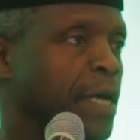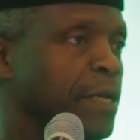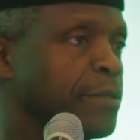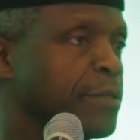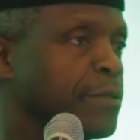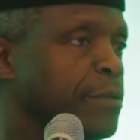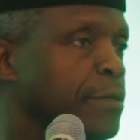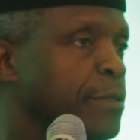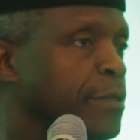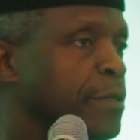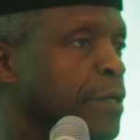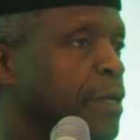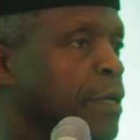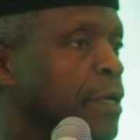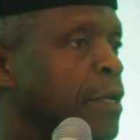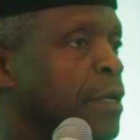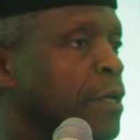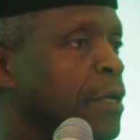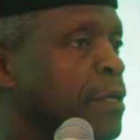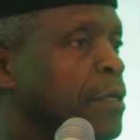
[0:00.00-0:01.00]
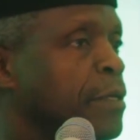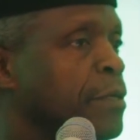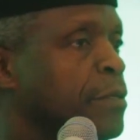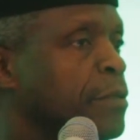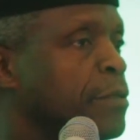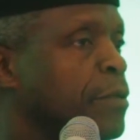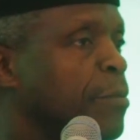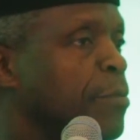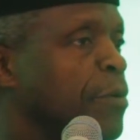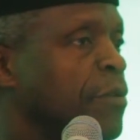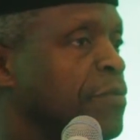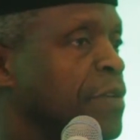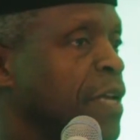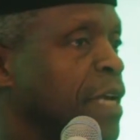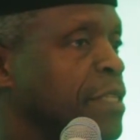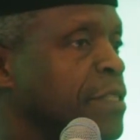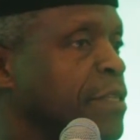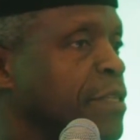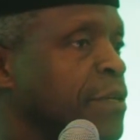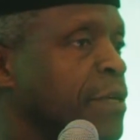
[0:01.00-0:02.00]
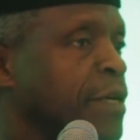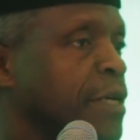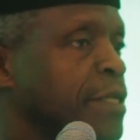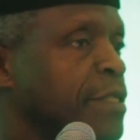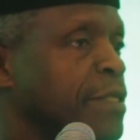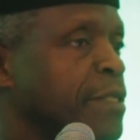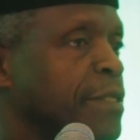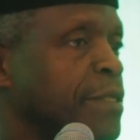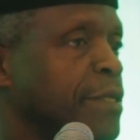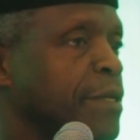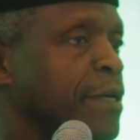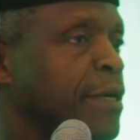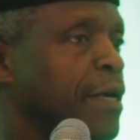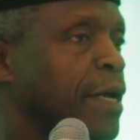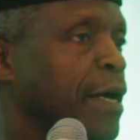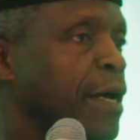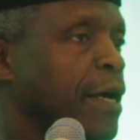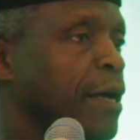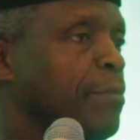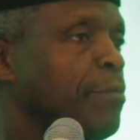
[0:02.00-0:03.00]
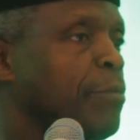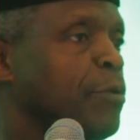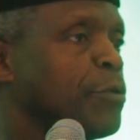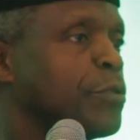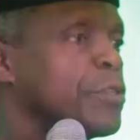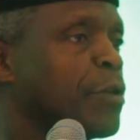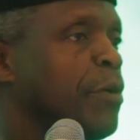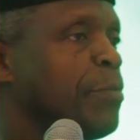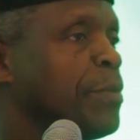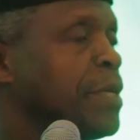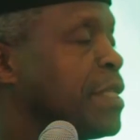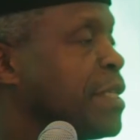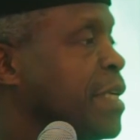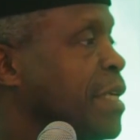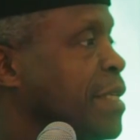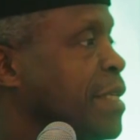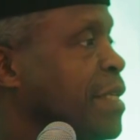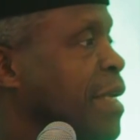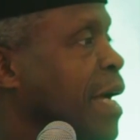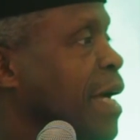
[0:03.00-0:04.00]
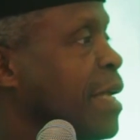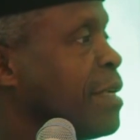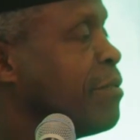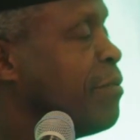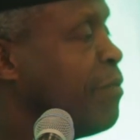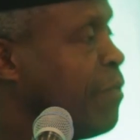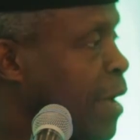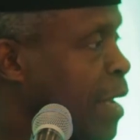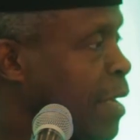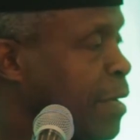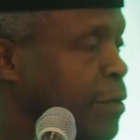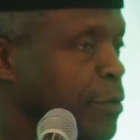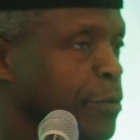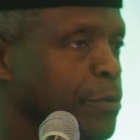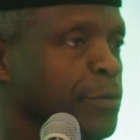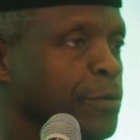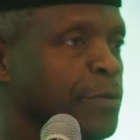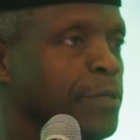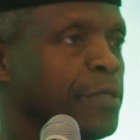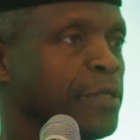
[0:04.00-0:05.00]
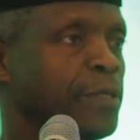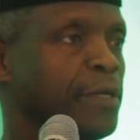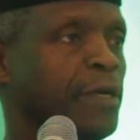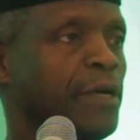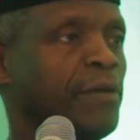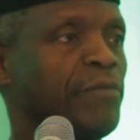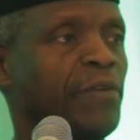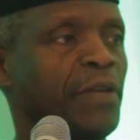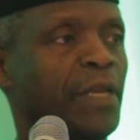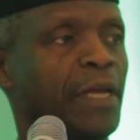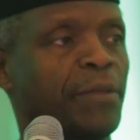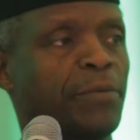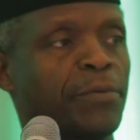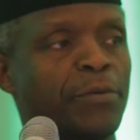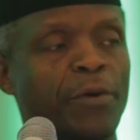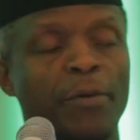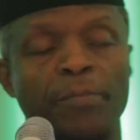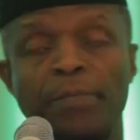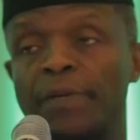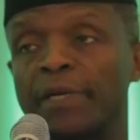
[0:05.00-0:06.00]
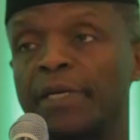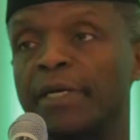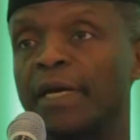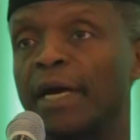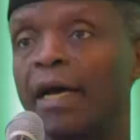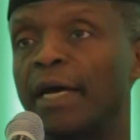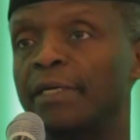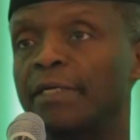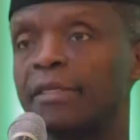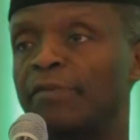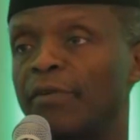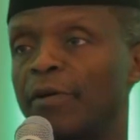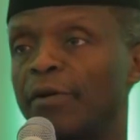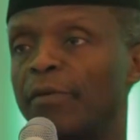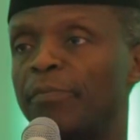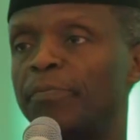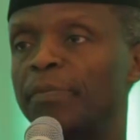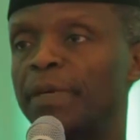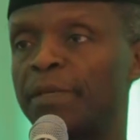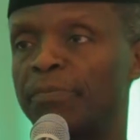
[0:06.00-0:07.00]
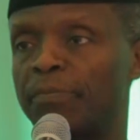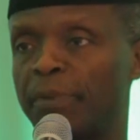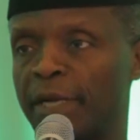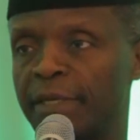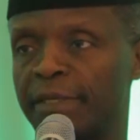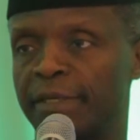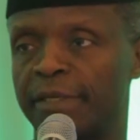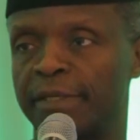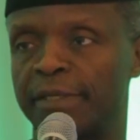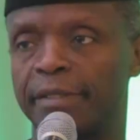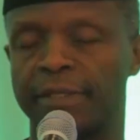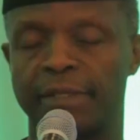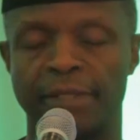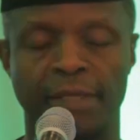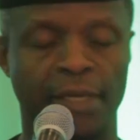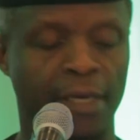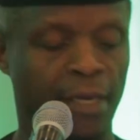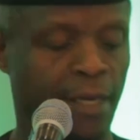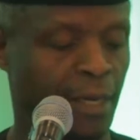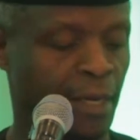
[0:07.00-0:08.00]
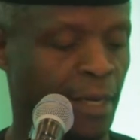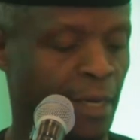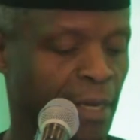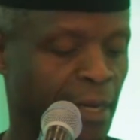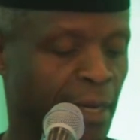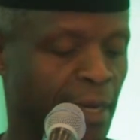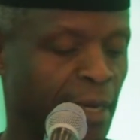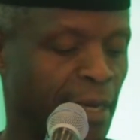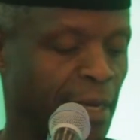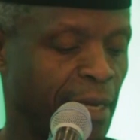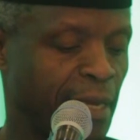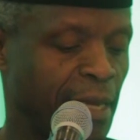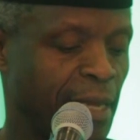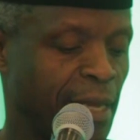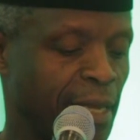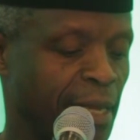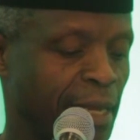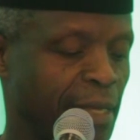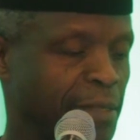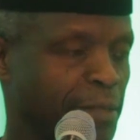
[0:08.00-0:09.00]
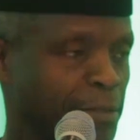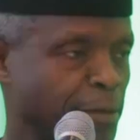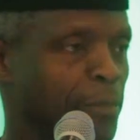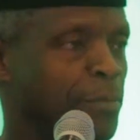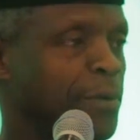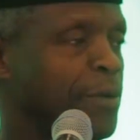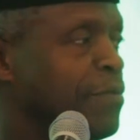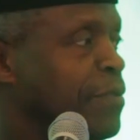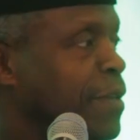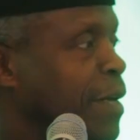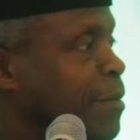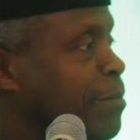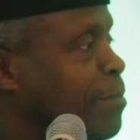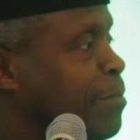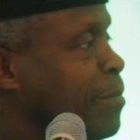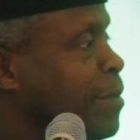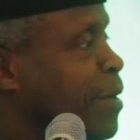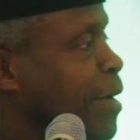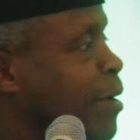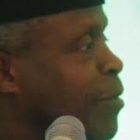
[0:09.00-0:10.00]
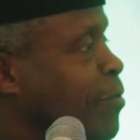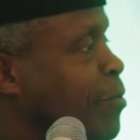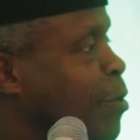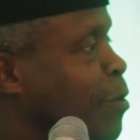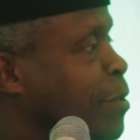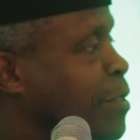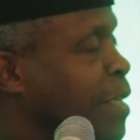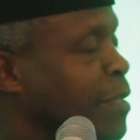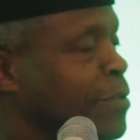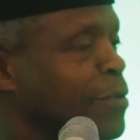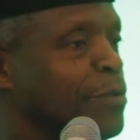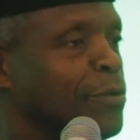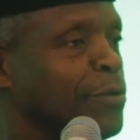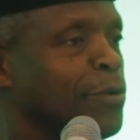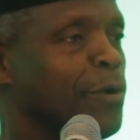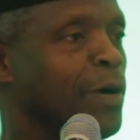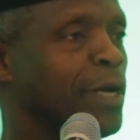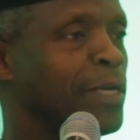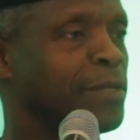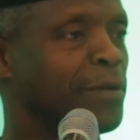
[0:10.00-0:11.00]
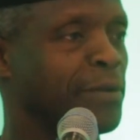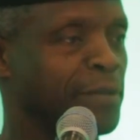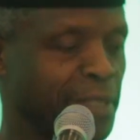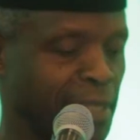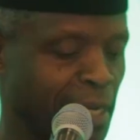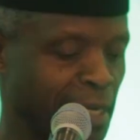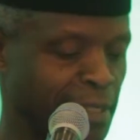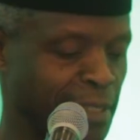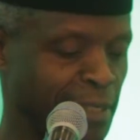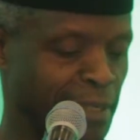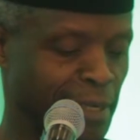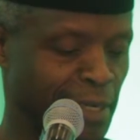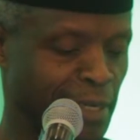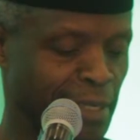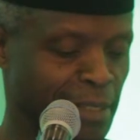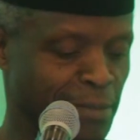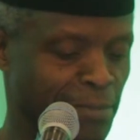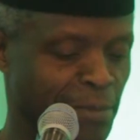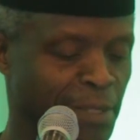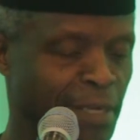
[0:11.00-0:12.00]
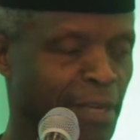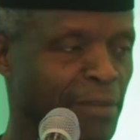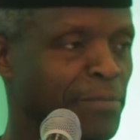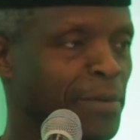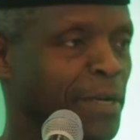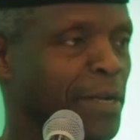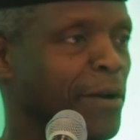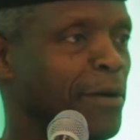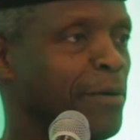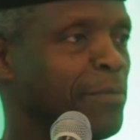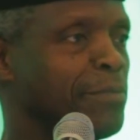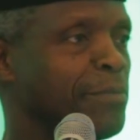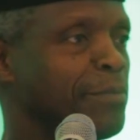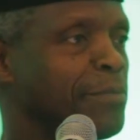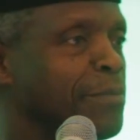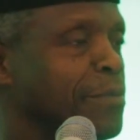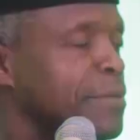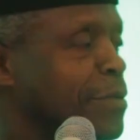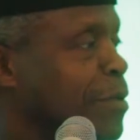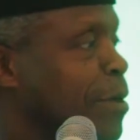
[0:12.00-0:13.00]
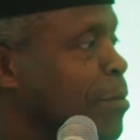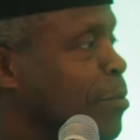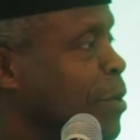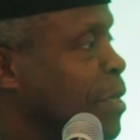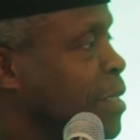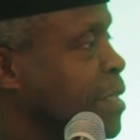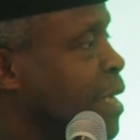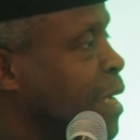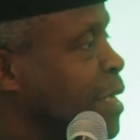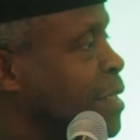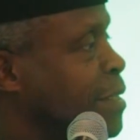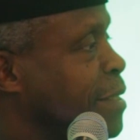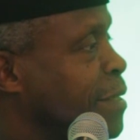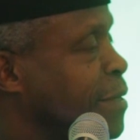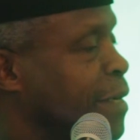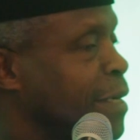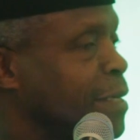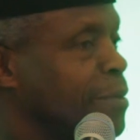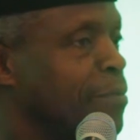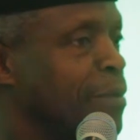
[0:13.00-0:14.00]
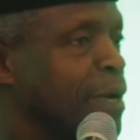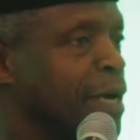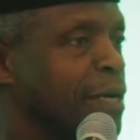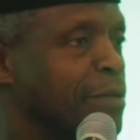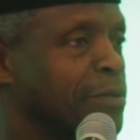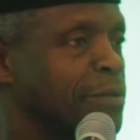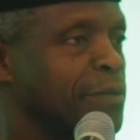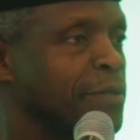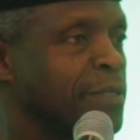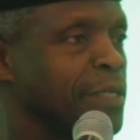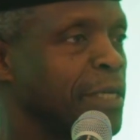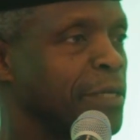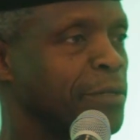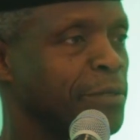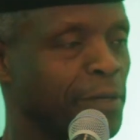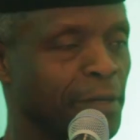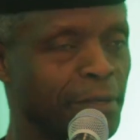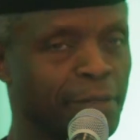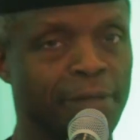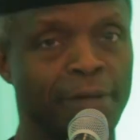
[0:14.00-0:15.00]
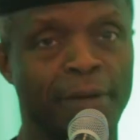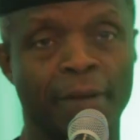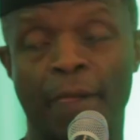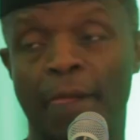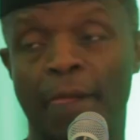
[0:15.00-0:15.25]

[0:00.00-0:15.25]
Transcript: Council some of Nigeria's most committed and valued philanthropic and development partners. Some of them, of course, as you know, are not Nigerians, but have become somewhat Nigerian by association.